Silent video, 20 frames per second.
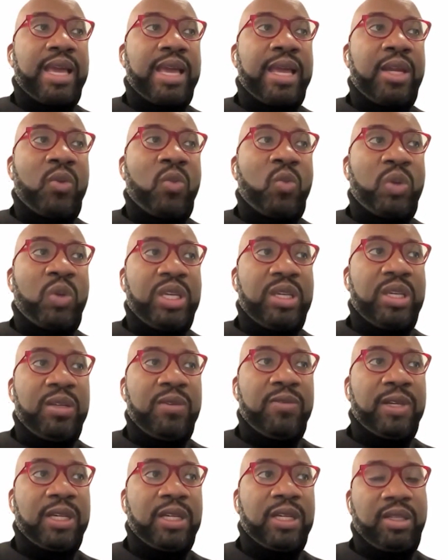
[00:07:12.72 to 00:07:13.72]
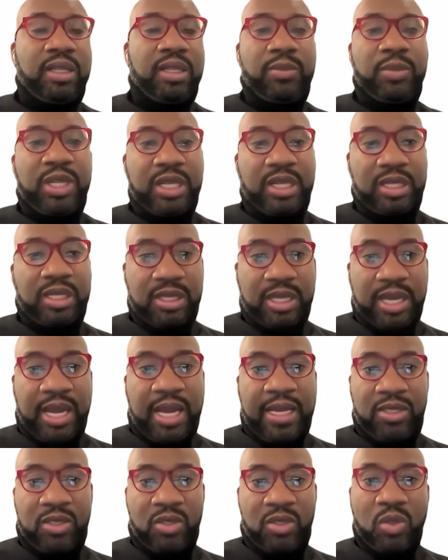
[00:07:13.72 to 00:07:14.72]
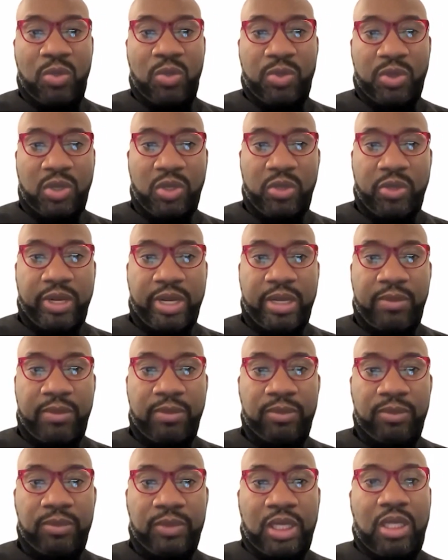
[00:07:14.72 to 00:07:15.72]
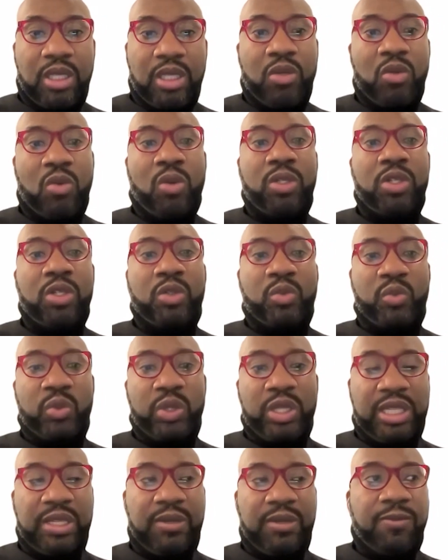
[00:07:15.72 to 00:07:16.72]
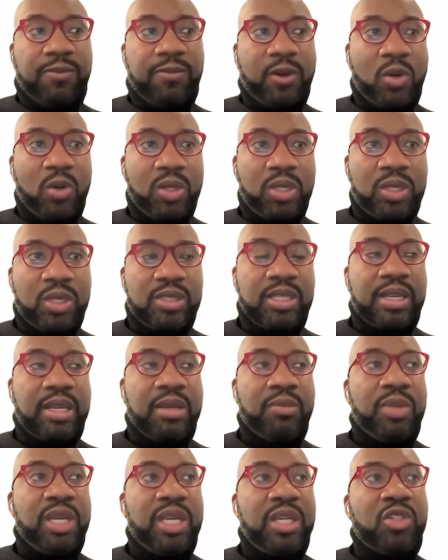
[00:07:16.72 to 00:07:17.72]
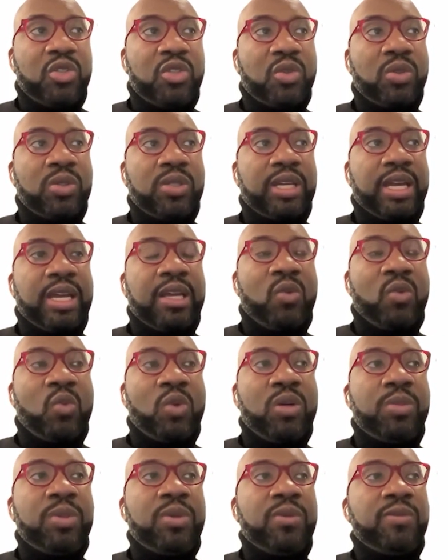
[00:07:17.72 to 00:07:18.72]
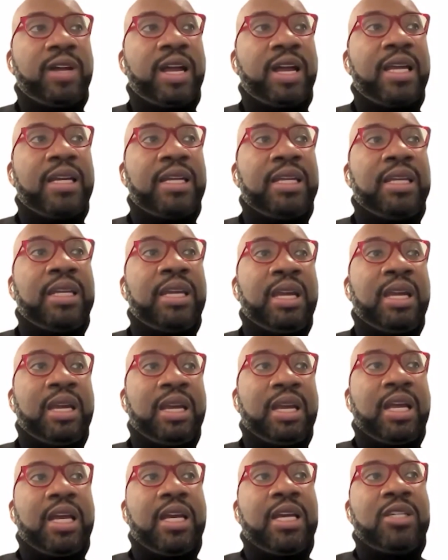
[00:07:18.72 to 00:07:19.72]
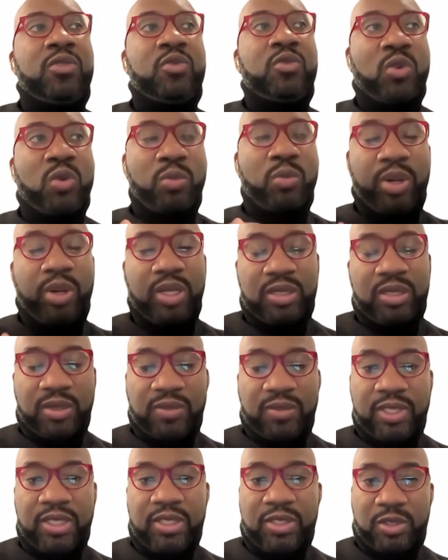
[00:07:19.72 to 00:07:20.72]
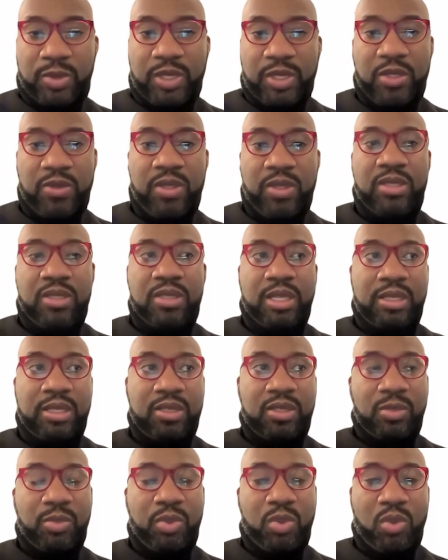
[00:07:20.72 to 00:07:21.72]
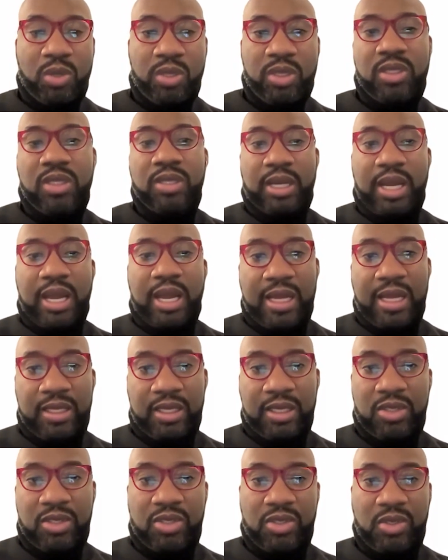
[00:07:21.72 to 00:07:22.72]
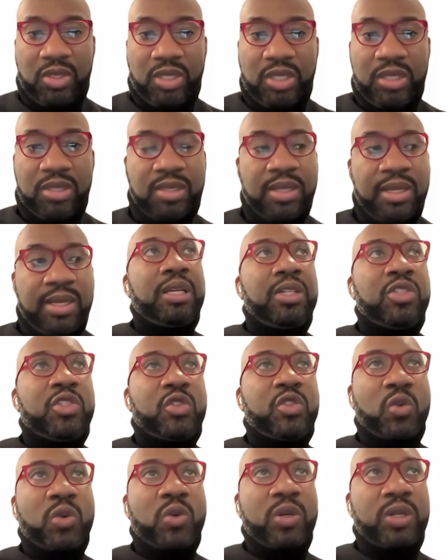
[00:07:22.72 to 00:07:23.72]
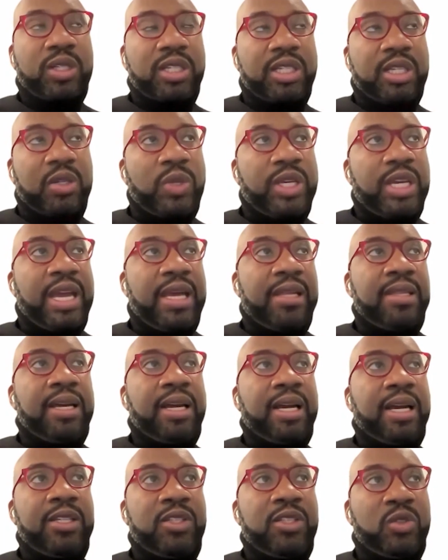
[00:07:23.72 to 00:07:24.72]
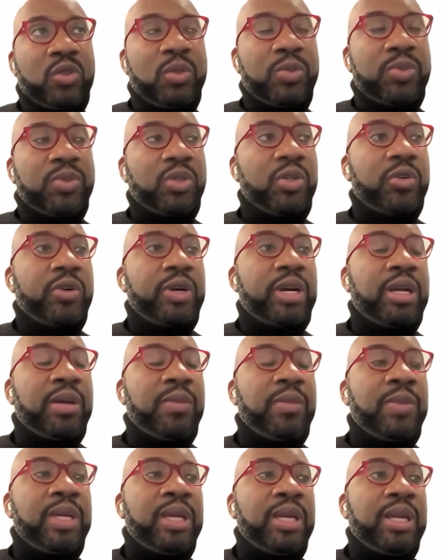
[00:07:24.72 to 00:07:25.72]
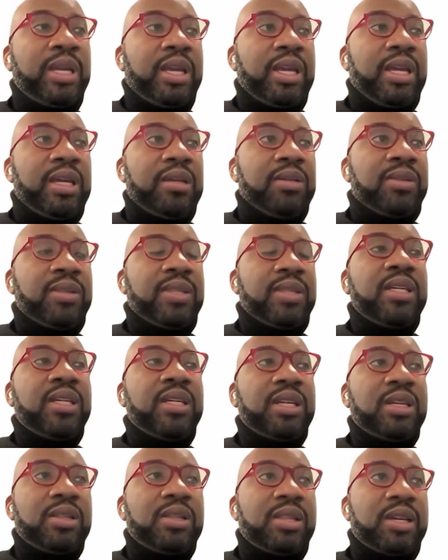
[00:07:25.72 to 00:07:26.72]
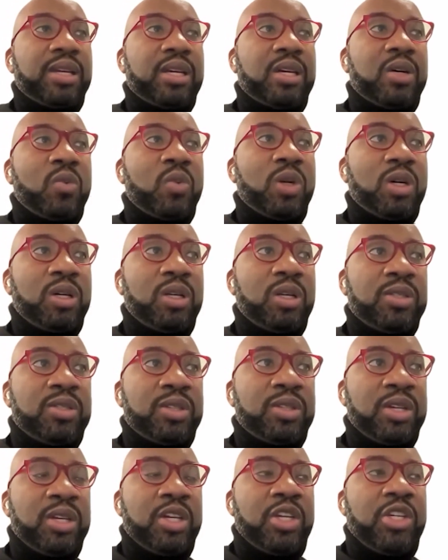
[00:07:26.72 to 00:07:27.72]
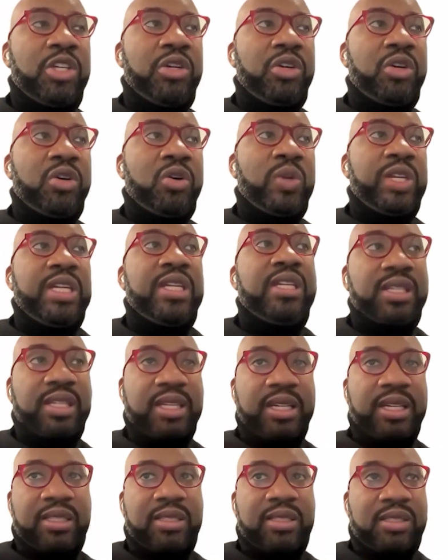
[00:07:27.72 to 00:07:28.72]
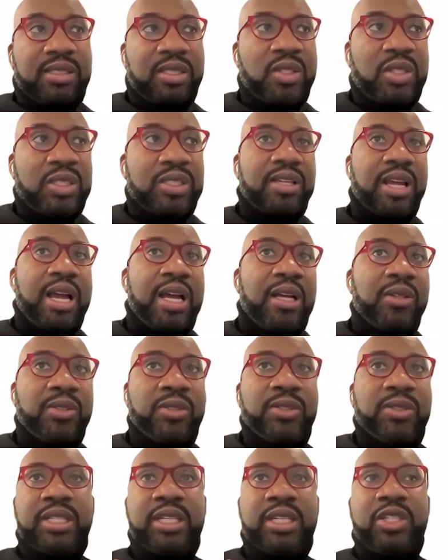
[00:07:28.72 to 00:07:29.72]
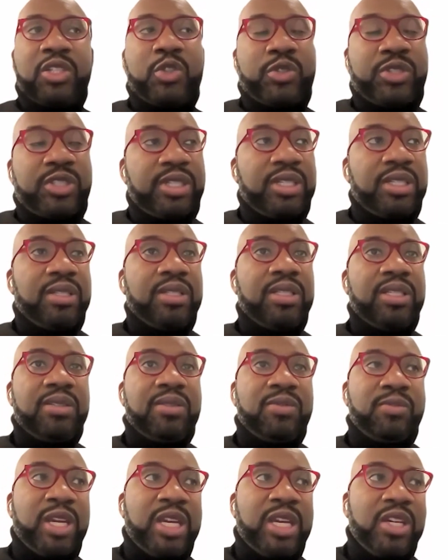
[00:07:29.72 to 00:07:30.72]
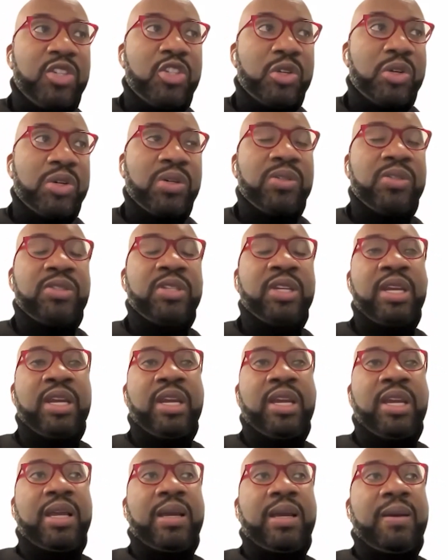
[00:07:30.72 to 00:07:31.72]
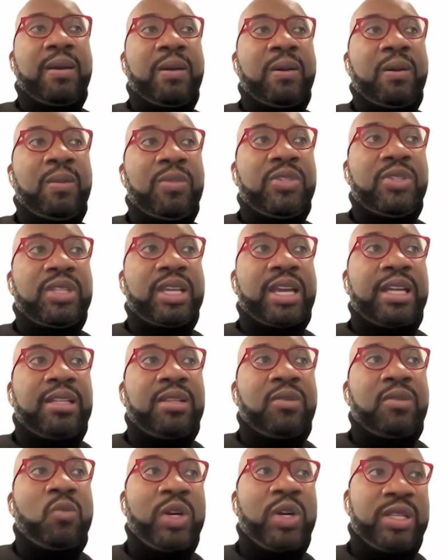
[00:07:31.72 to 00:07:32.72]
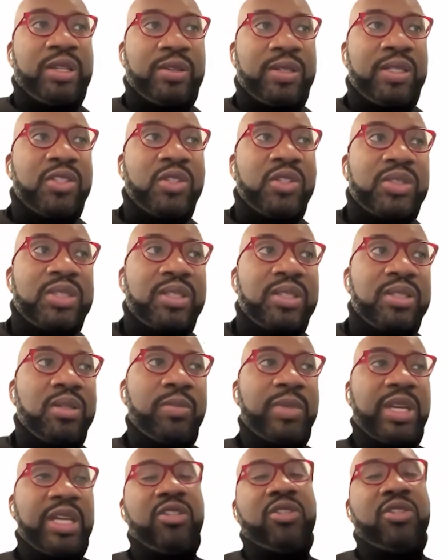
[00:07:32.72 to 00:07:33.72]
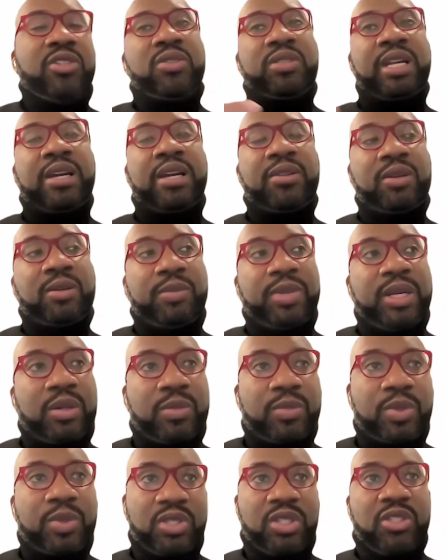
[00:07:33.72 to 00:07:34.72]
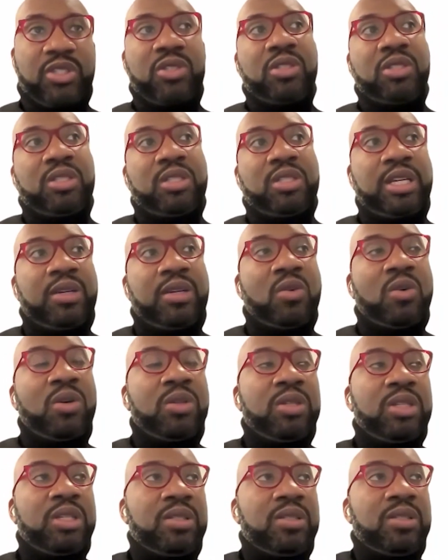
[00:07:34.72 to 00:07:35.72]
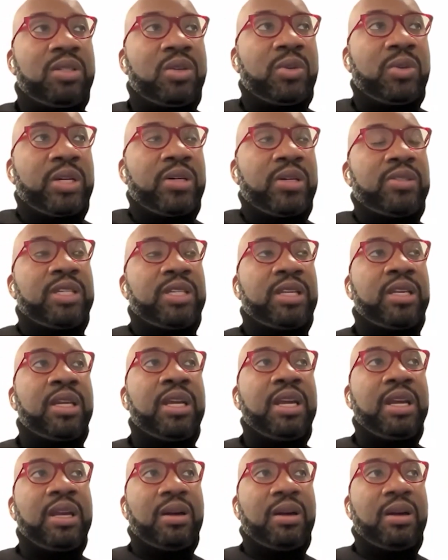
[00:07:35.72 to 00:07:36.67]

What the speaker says: that we've eliminated the high school program in order to really focus and make sure that we're providing as robust of an experience and support to the college students. Historically, we had the high school program, and the thinking there was, you know, we need to get scholars interested in these majors, so that when they're interested in the majors, now they're better positioned to take on these careers. And